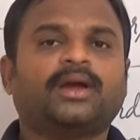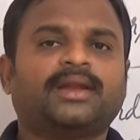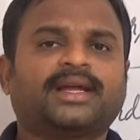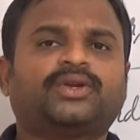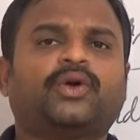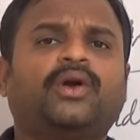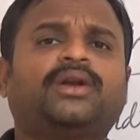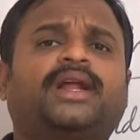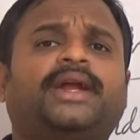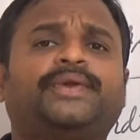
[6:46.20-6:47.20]
Now
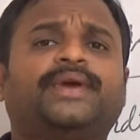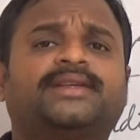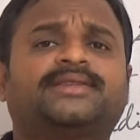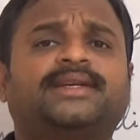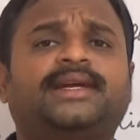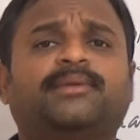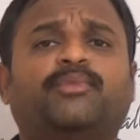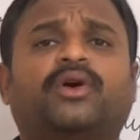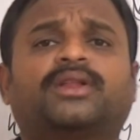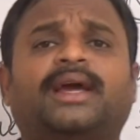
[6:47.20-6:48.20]
don't try to exceed
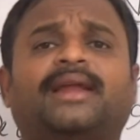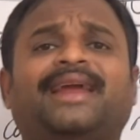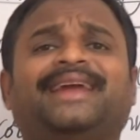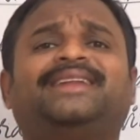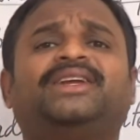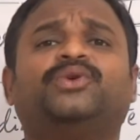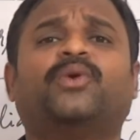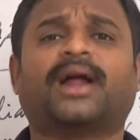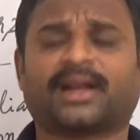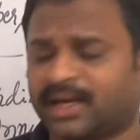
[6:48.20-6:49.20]
more than 80 to
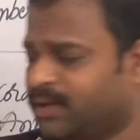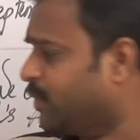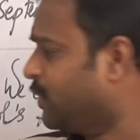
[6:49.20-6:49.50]
100